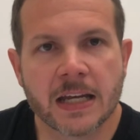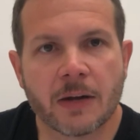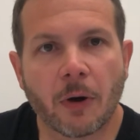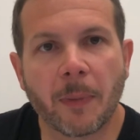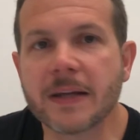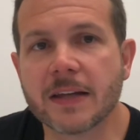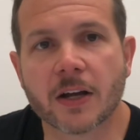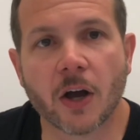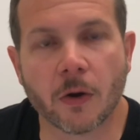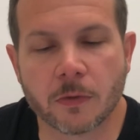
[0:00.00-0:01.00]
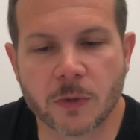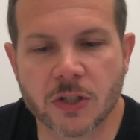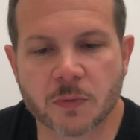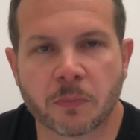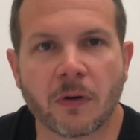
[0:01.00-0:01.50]
Now our Python code, we
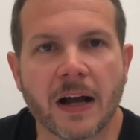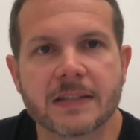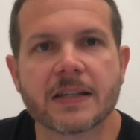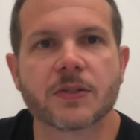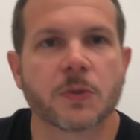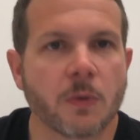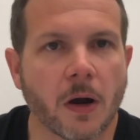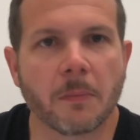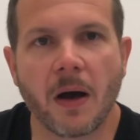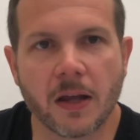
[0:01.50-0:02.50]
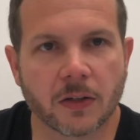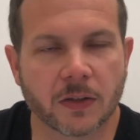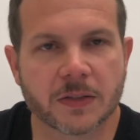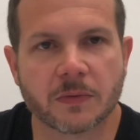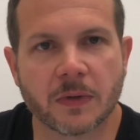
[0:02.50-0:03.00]
just process through our
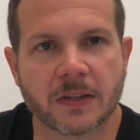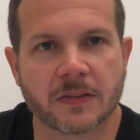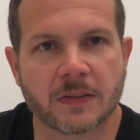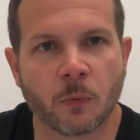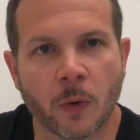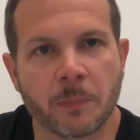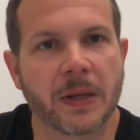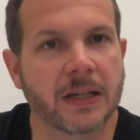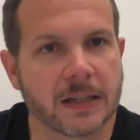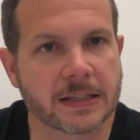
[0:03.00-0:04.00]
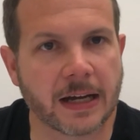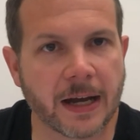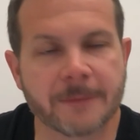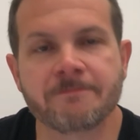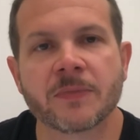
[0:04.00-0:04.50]
model is one bit at a
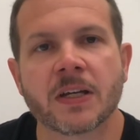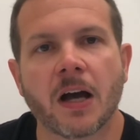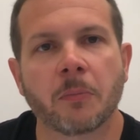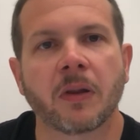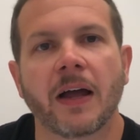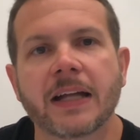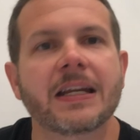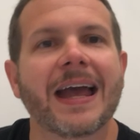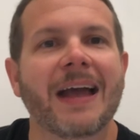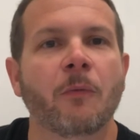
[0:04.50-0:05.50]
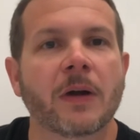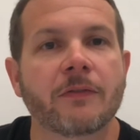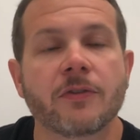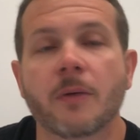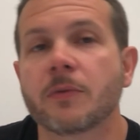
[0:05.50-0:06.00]
time, applying to
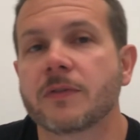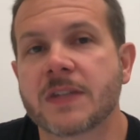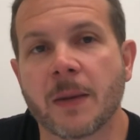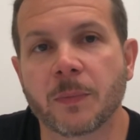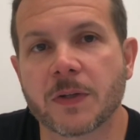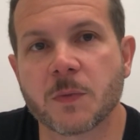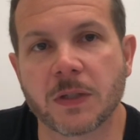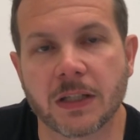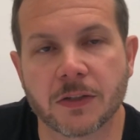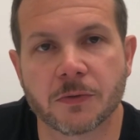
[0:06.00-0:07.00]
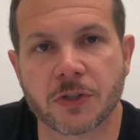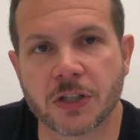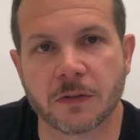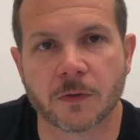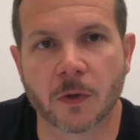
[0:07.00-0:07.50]
whatever number of templates we need to
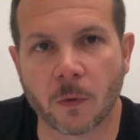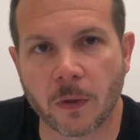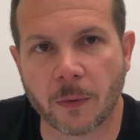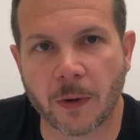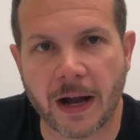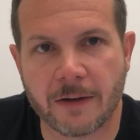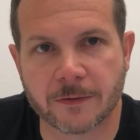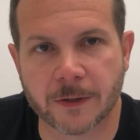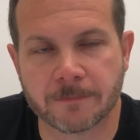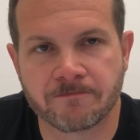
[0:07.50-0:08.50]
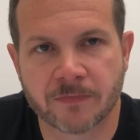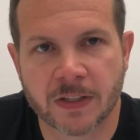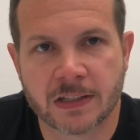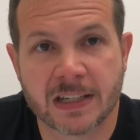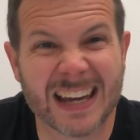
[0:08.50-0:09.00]
achieve the goal that we're after.
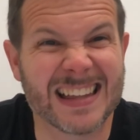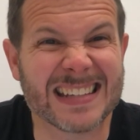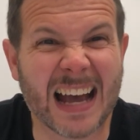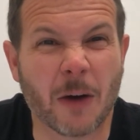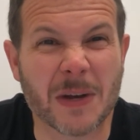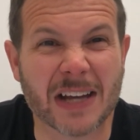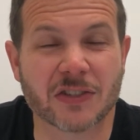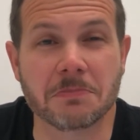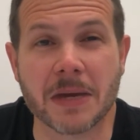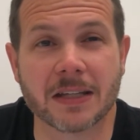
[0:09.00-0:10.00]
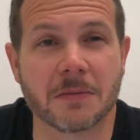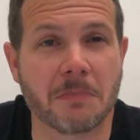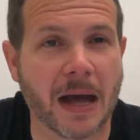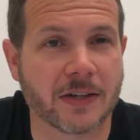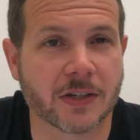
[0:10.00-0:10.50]
And that's how we actually make the
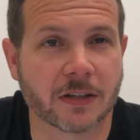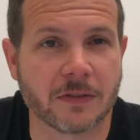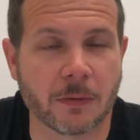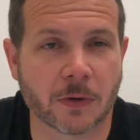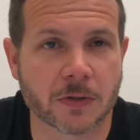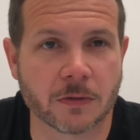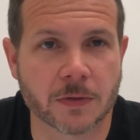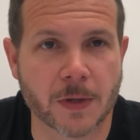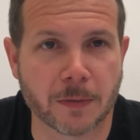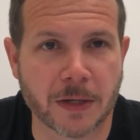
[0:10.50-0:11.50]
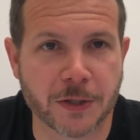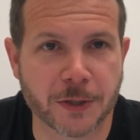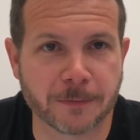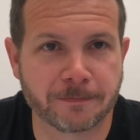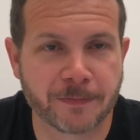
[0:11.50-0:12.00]
magic of network service
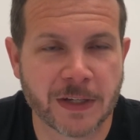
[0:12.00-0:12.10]
automation.